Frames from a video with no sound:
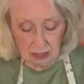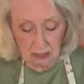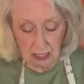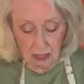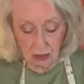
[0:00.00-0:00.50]

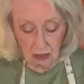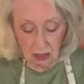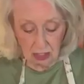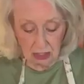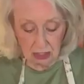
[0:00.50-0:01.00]
They look
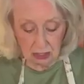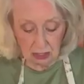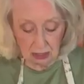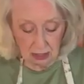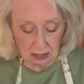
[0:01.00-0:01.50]

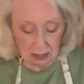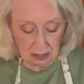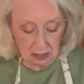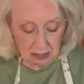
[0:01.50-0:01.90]
delicious.